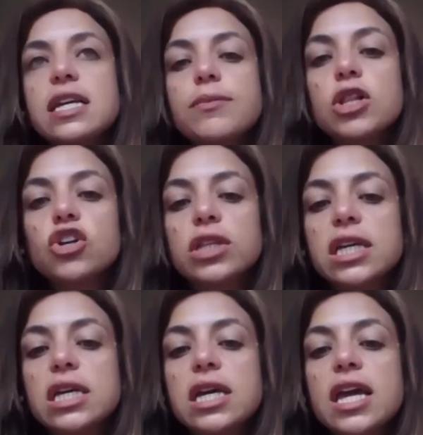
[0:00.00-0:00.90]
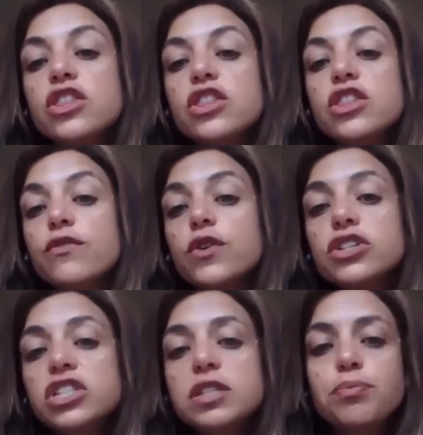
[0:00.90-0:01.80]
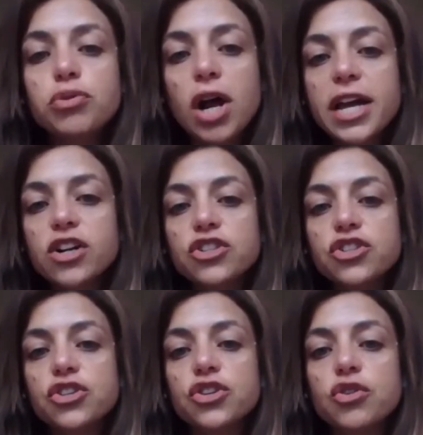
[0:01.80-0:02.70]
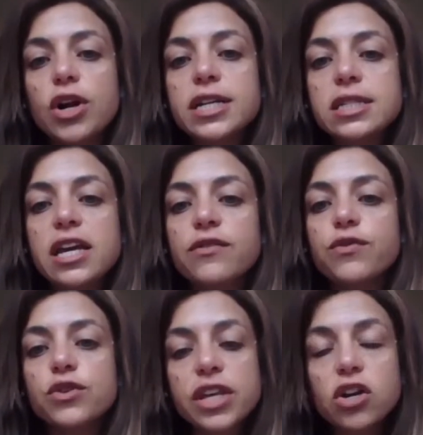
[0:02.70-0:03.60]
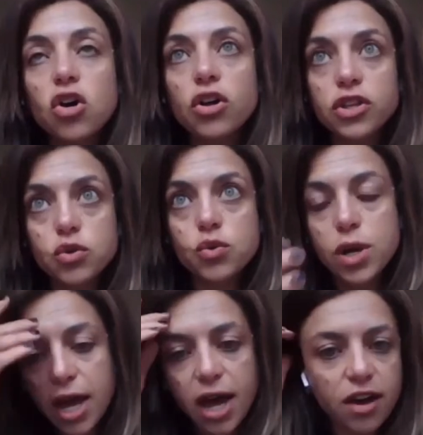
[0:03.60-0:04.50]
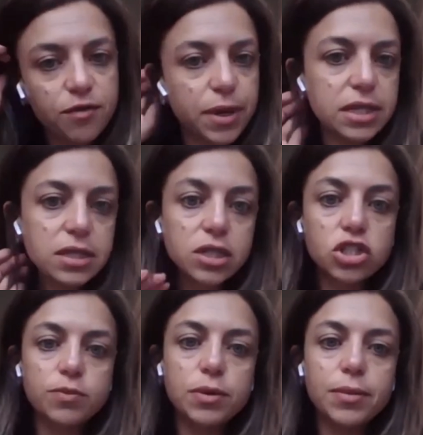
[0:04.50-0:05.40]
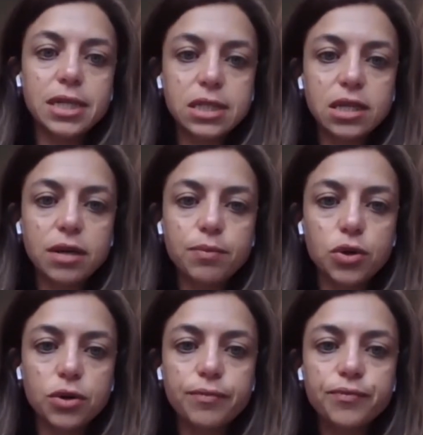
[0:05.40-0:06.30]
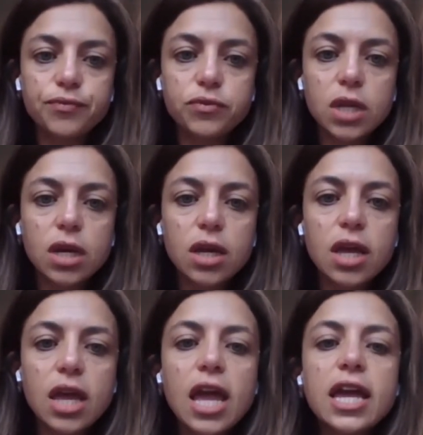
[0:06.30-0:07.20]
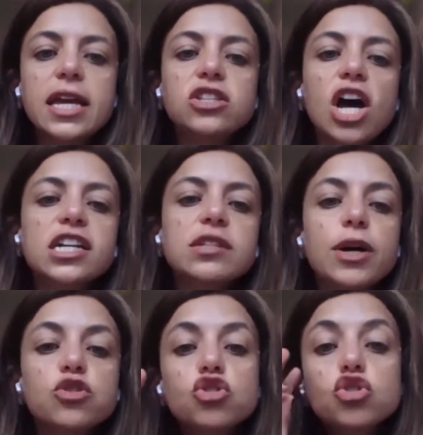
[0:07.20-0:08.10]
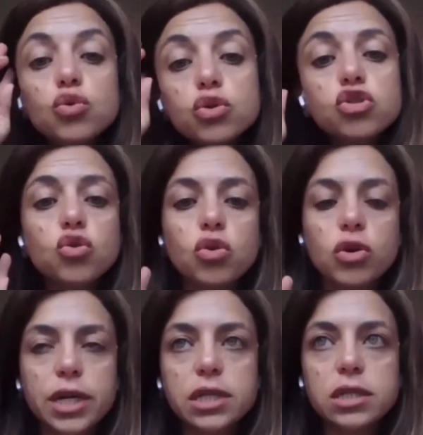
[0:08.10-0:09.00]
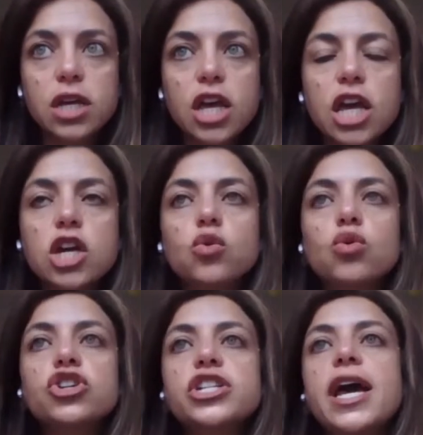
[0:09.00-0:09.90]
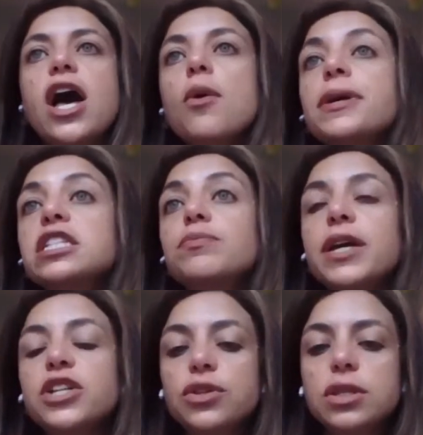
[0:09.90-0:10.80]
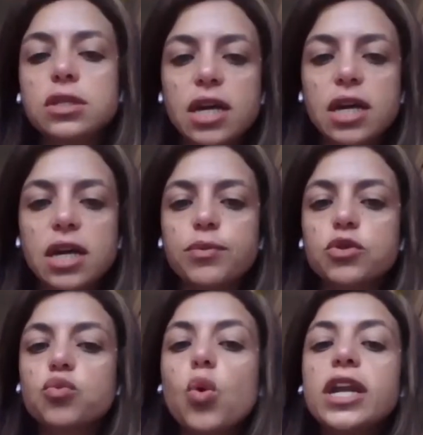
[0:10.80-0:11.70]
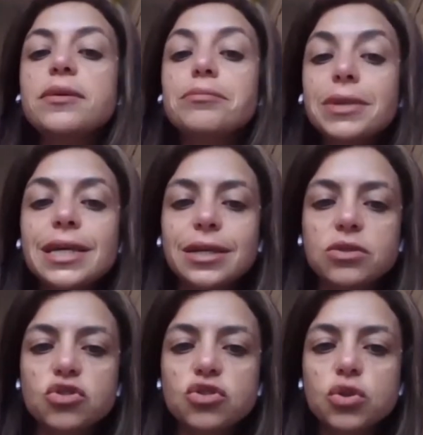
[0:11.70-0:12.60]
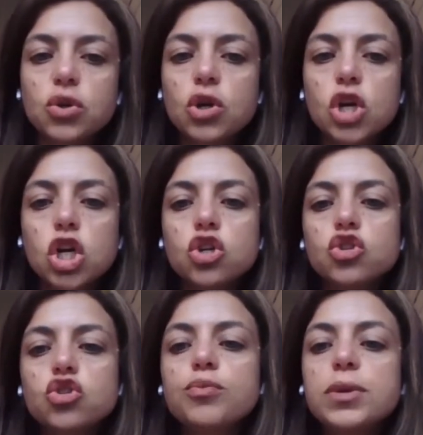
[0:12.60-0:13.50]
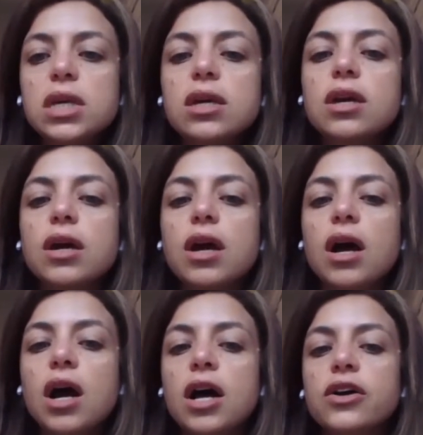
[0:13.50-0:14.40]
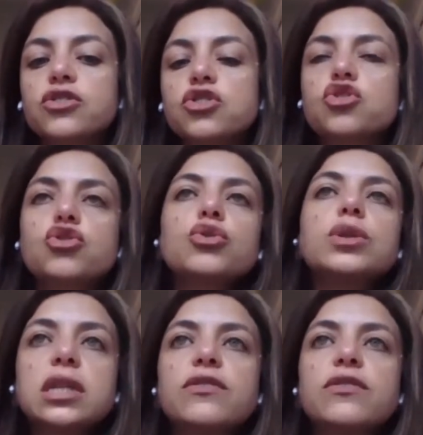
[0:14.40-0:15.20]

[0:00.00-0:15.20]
And similarly, in the verses prior to Christ saying, Forsake all that you have, basically, to be my disciple, he talks about two stories in order to help explain to the disciples what it means to be, uh, to